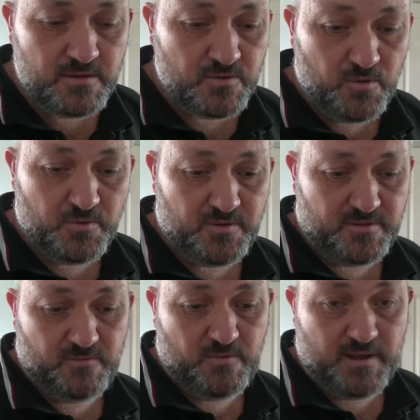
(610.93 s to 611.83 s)
You're not
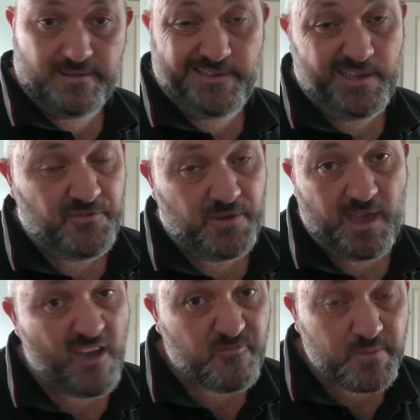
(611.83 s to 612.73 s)
the one, if you
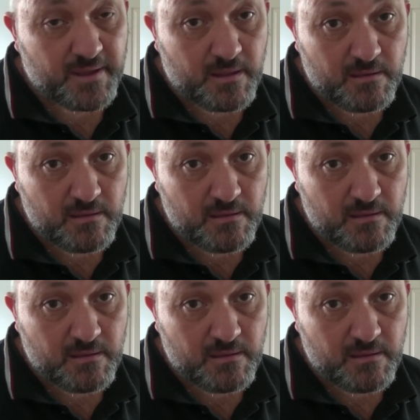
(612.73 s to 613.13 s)
have been,